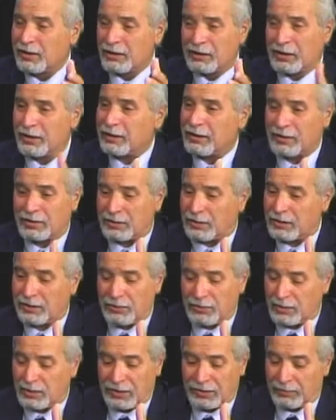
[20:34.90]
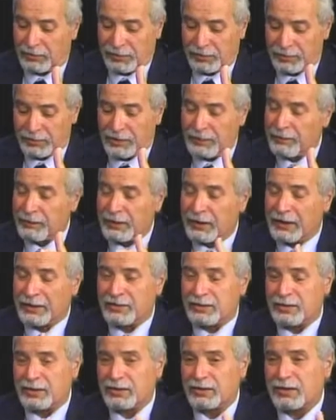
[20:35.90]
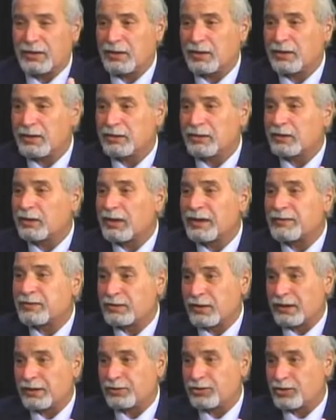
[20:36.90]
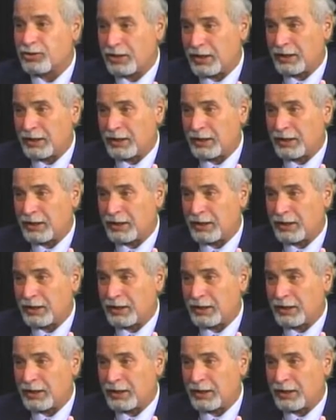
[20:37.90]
It's like you said, Rose. It's an entire lifestyle change.